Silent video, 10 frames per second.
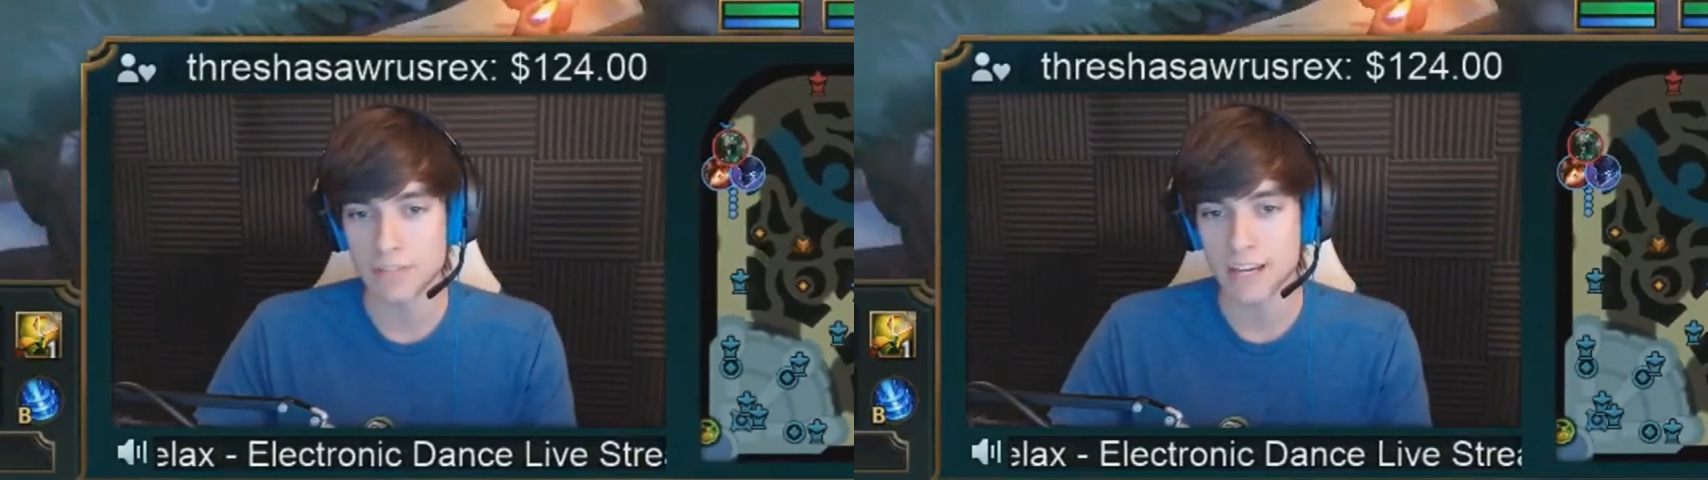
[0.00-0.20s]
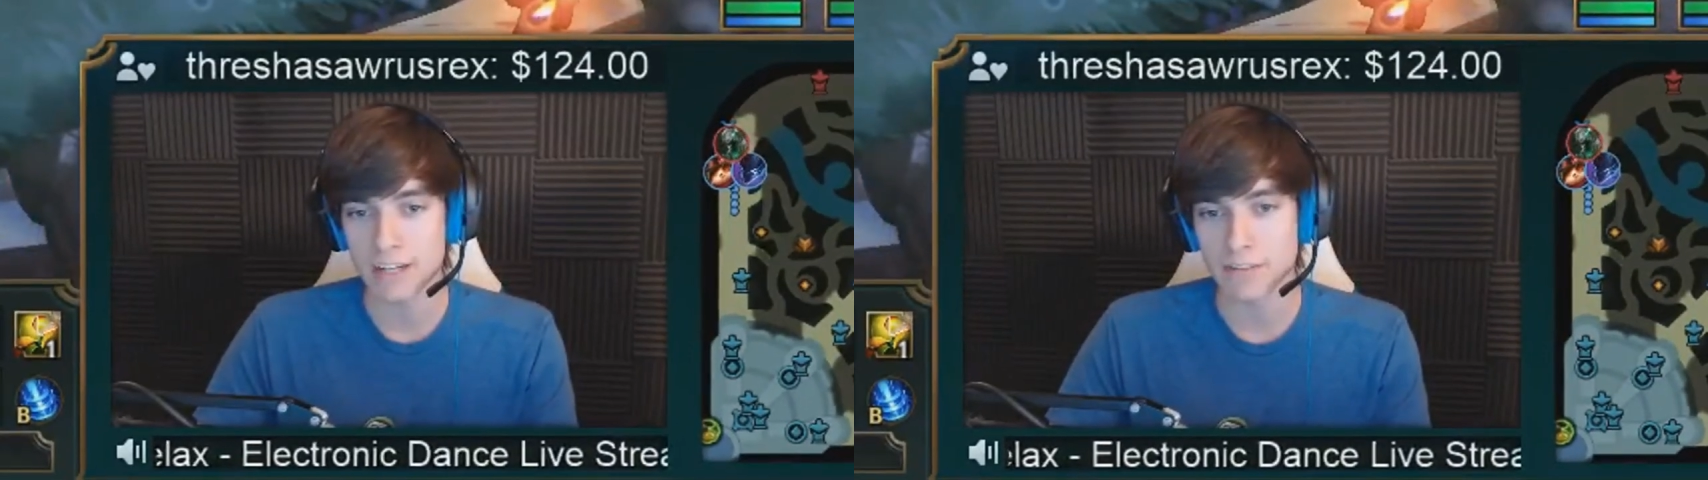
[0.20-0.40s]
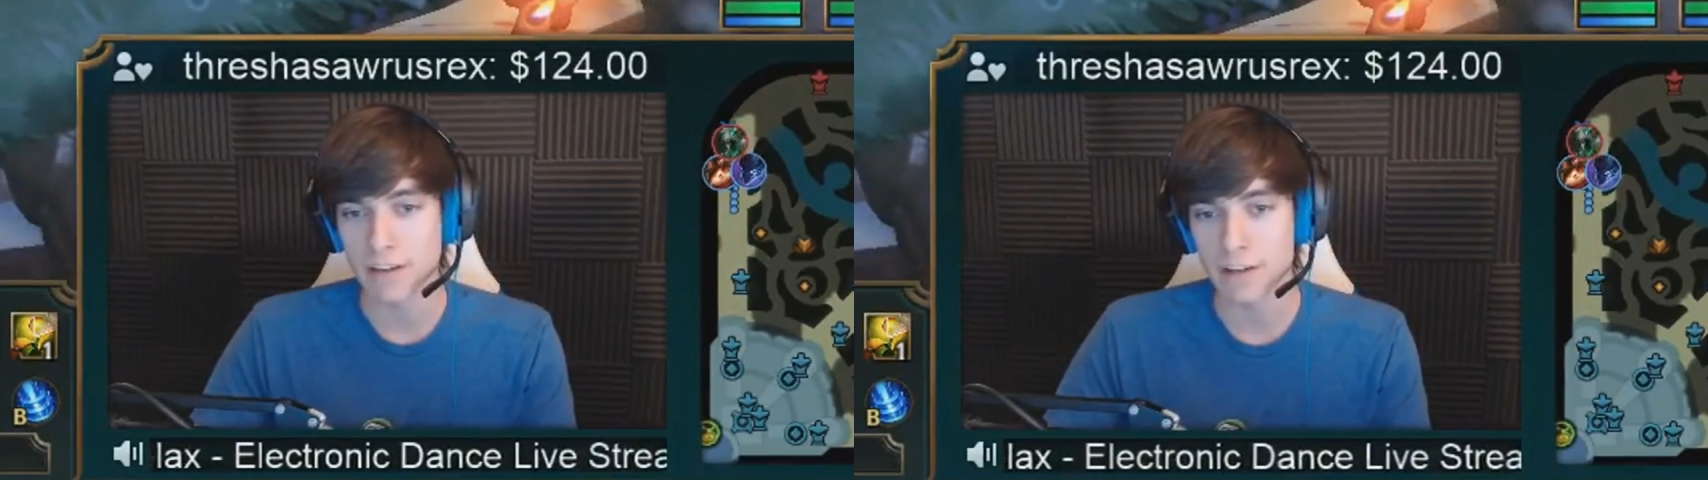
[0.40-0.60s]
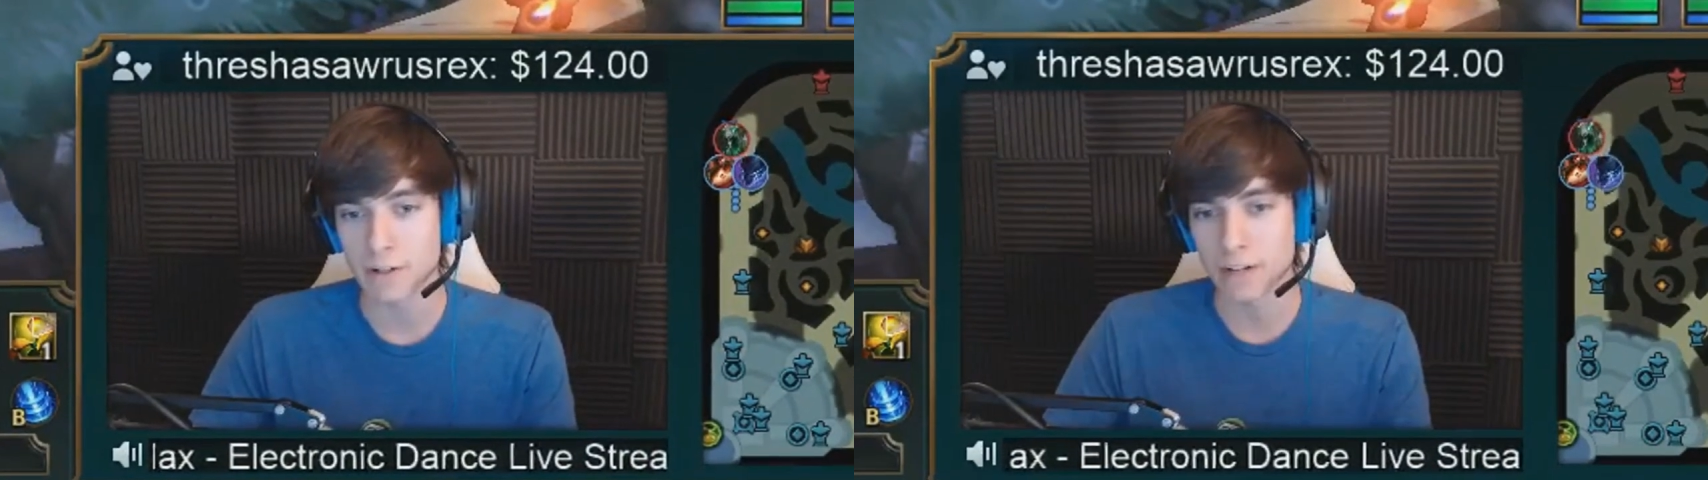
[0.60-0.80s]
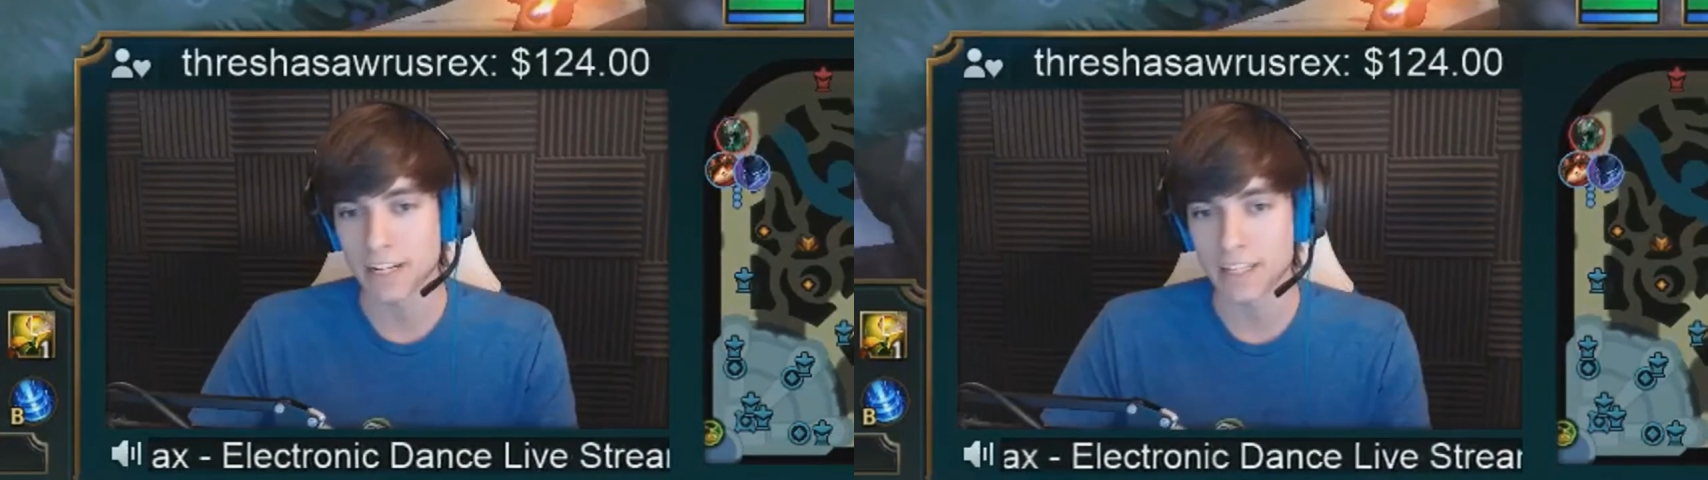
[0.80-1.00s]
me at an
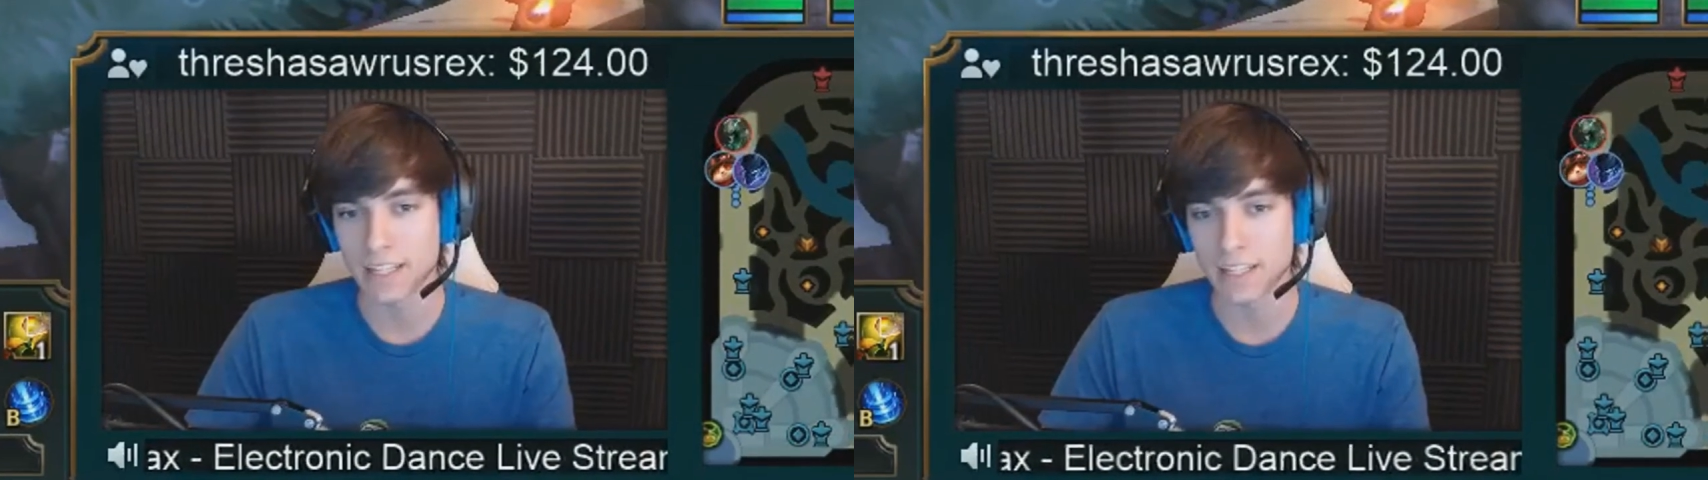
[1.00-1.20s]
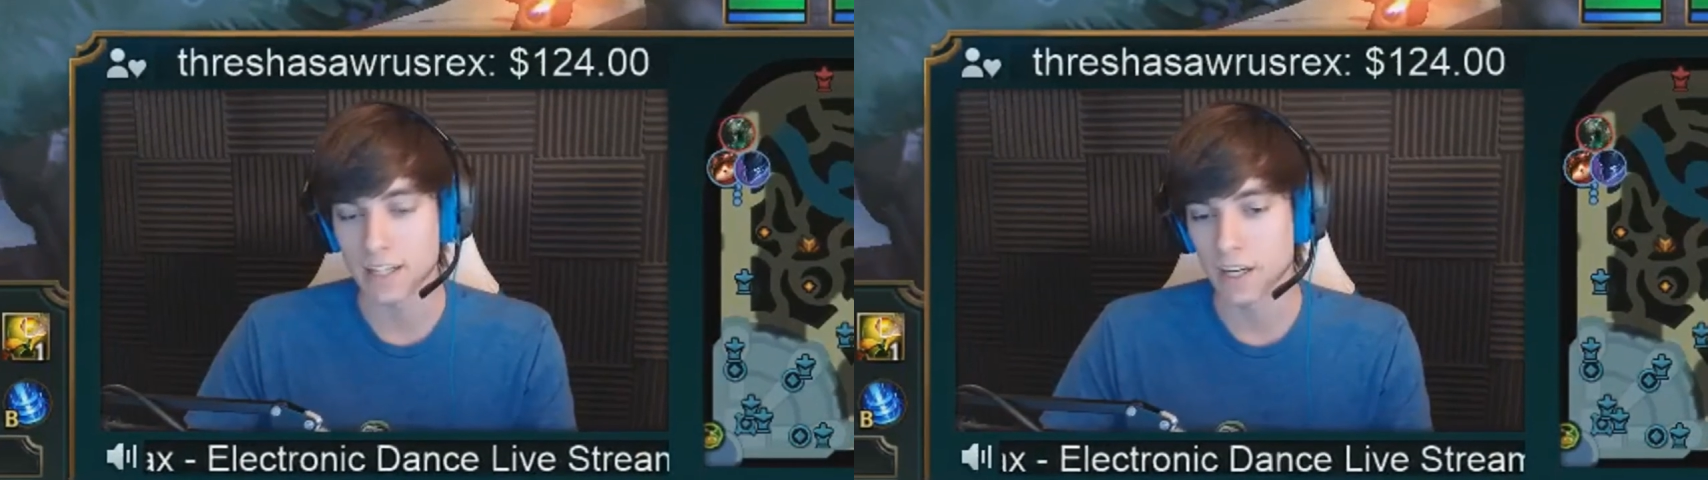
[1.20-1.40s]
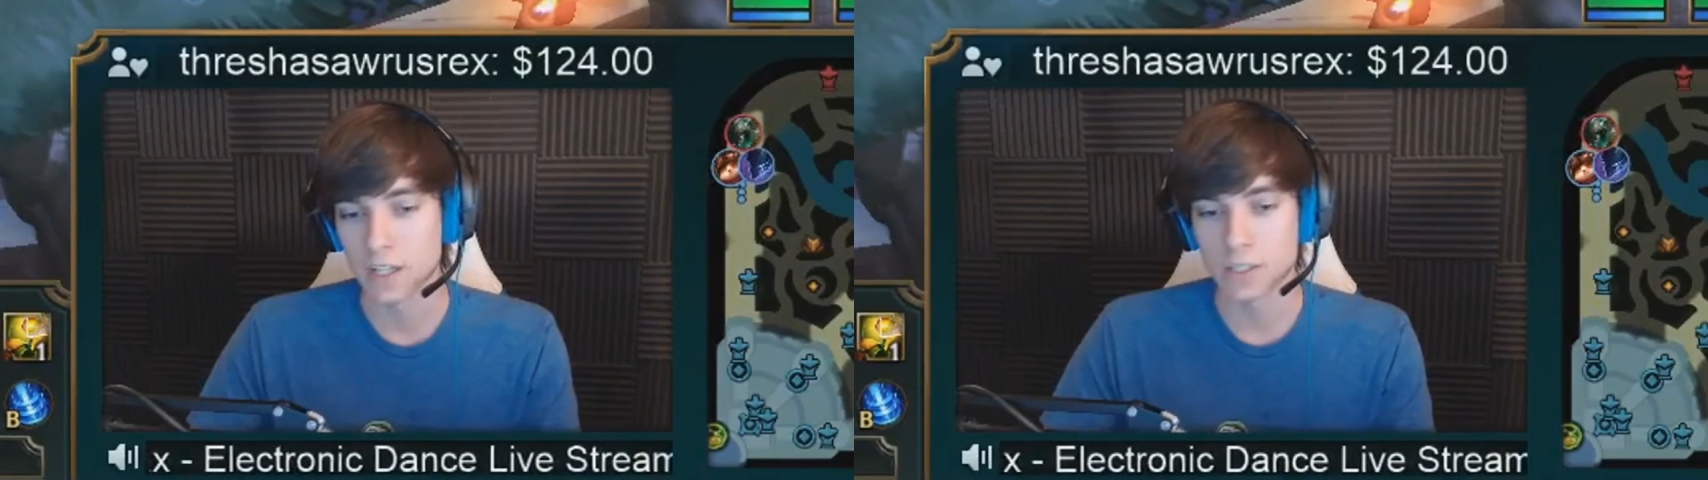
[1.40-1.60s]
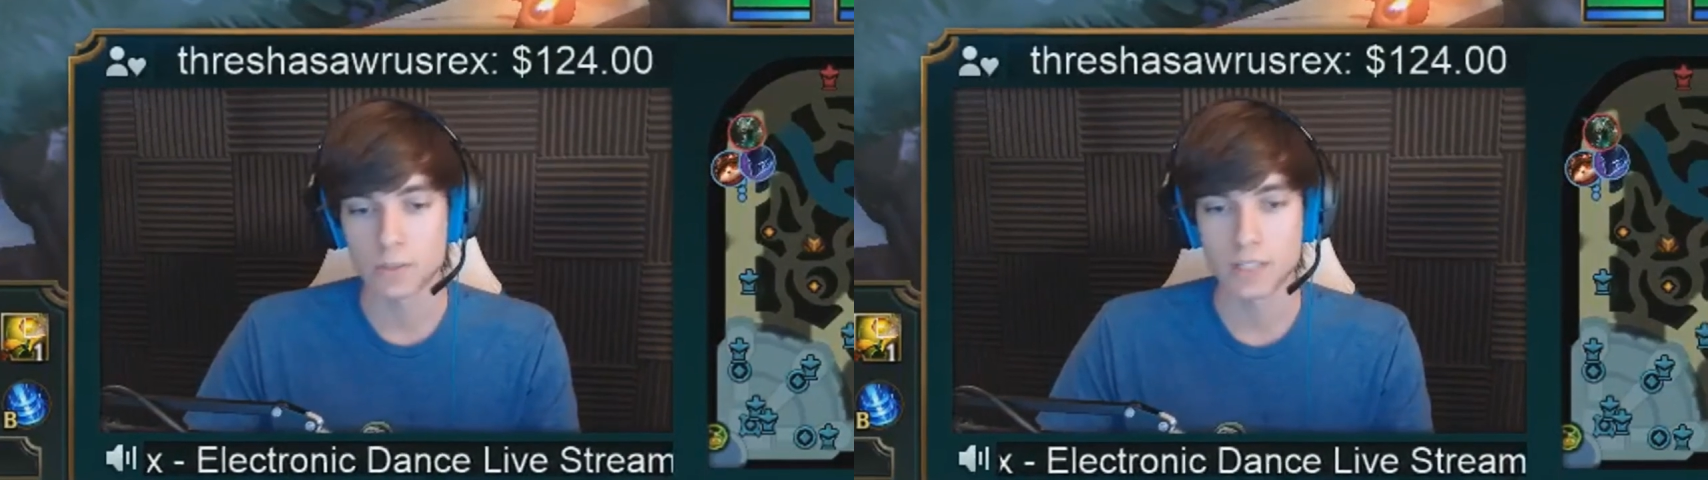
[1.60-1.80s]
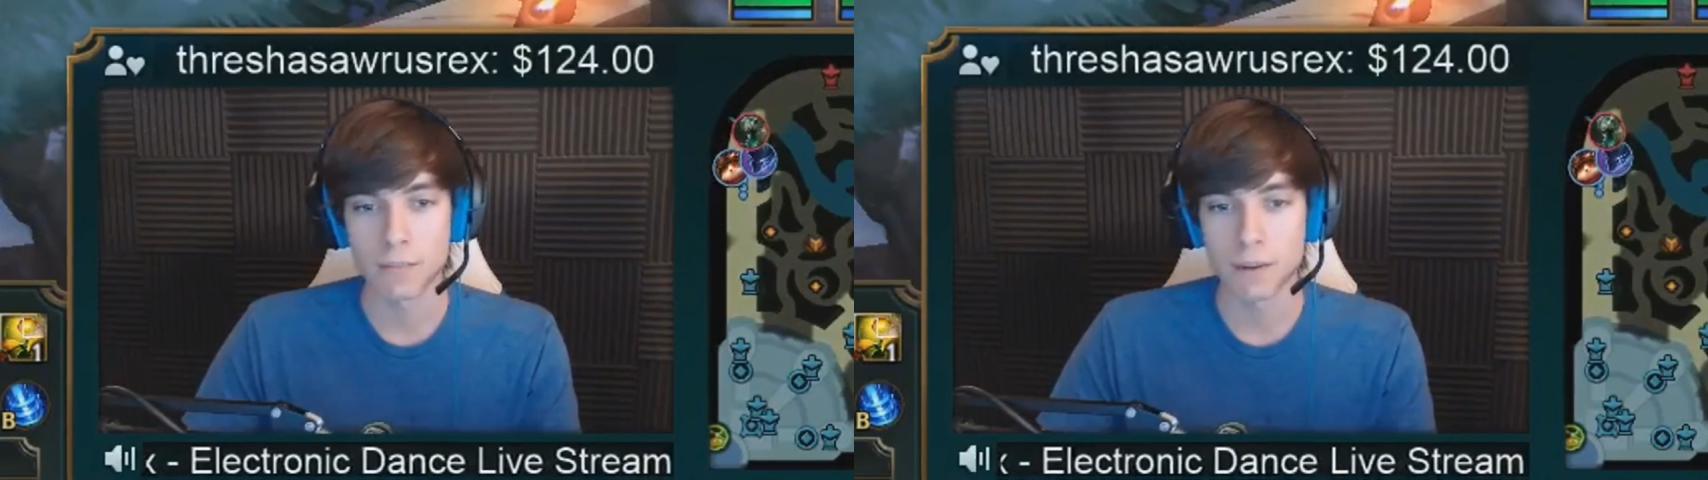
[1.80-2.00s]
event or anything,
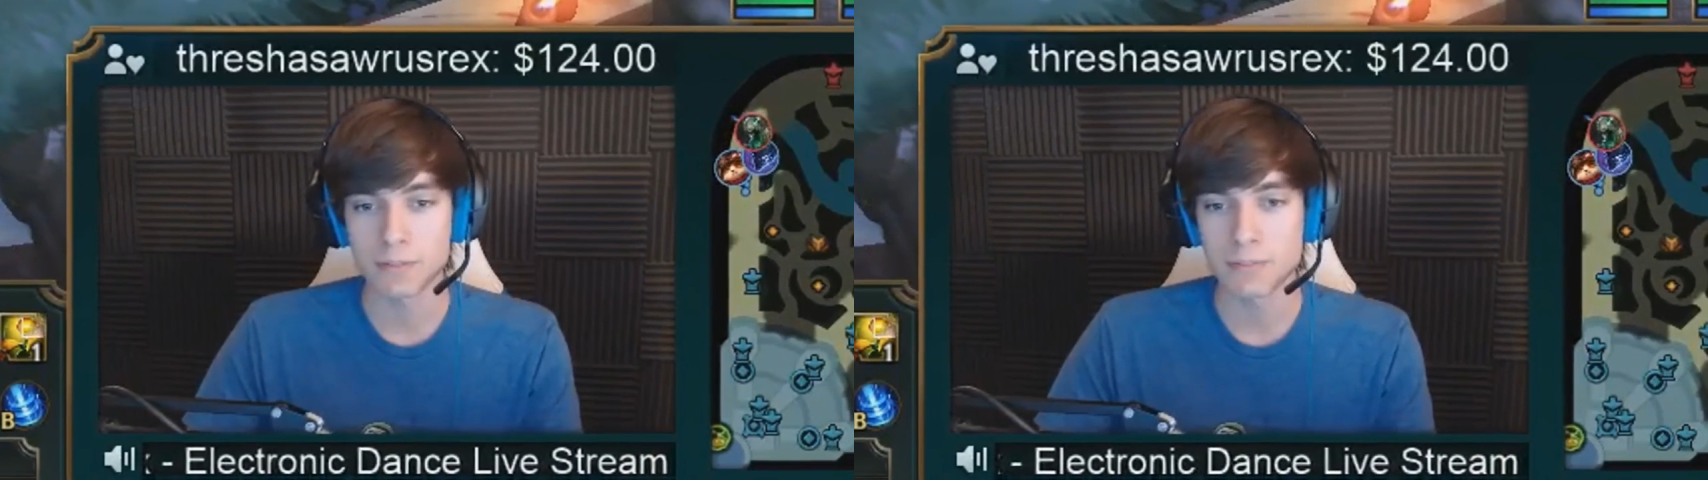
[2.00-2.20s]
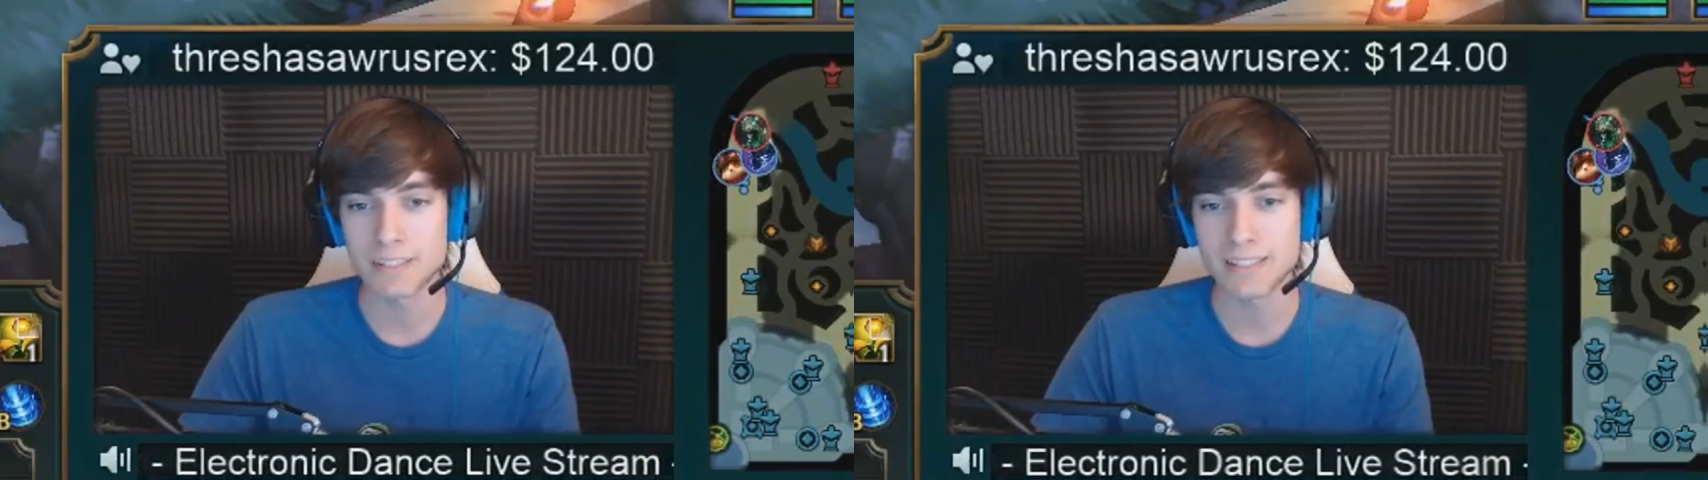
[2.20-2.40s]
dude, come up to me,